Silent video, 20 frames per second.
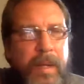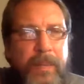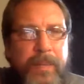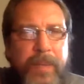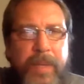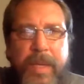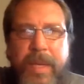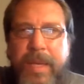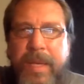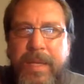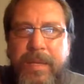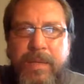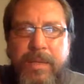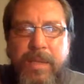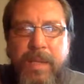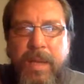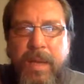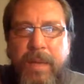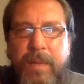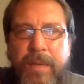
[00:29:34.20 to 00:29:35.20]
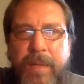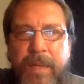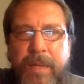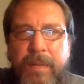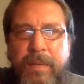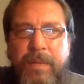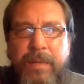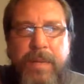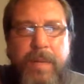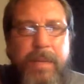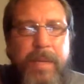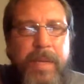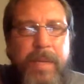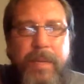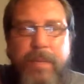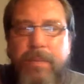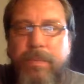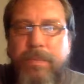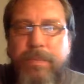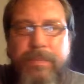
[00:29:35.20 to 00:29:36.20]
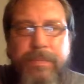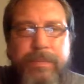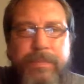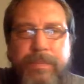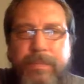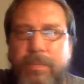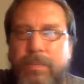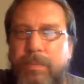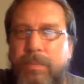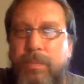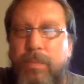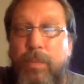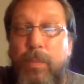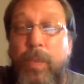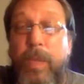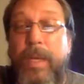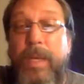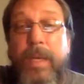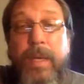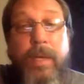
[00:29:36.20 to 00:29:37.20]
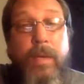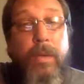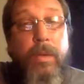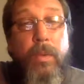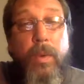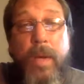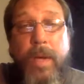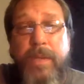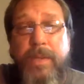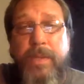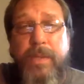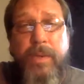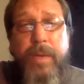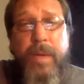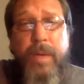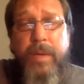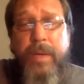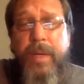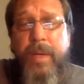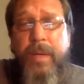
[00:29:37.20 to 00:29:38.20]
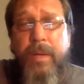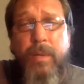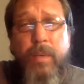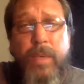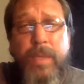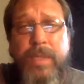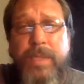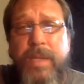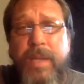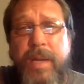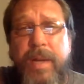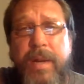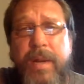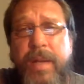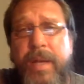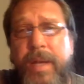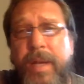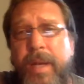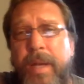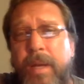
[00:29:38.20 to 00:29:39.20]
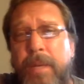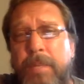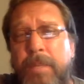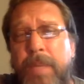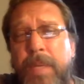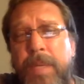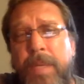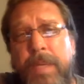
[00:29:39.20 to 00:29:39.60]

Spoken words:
The kids love it. I mean, we kill rice around here. We tear it up.